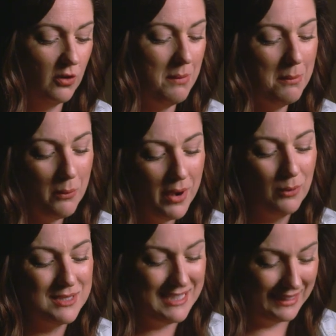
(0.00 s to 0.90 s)
Remember when I
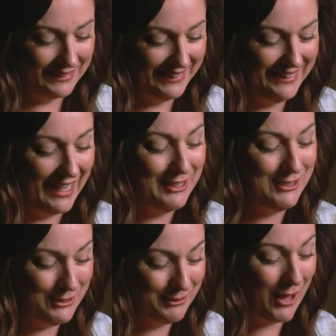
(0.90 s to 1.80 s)
was younger and
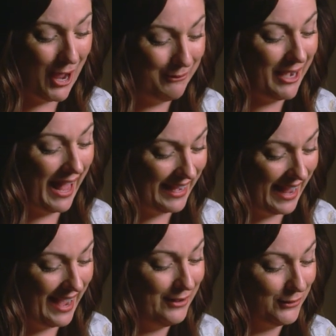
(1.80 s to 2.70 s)
you and I would
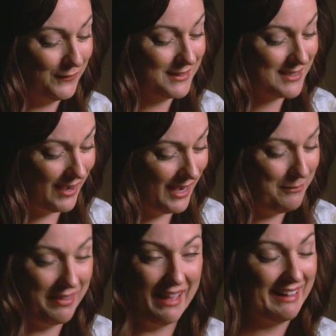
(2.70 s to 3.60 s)
hang out all the
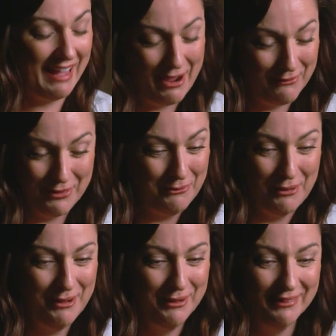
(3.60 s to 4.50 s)
time without a care in the
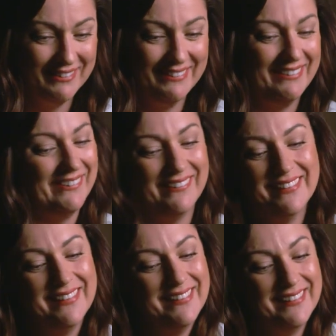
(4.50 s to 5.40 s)
world? Oh,
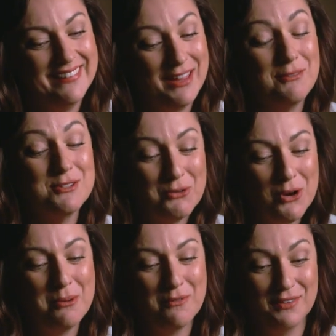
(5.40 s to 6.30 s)
there was a
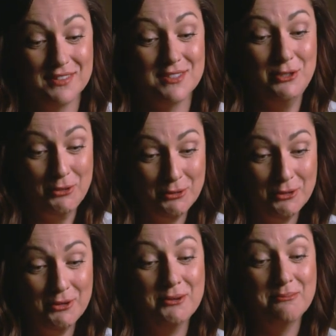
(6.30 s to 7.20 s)
group of us
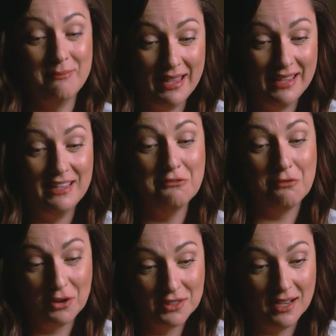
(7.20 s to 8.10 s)
you, me,
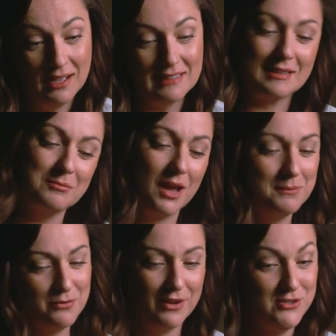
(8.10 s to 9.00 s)
vodka,
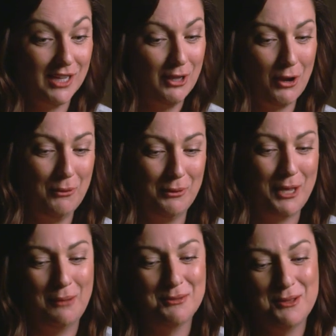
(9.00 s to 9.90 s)
sometimes Frangelico would
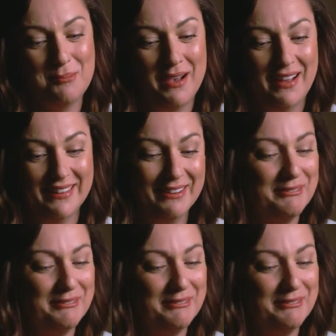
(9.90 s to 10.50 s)
come to the party.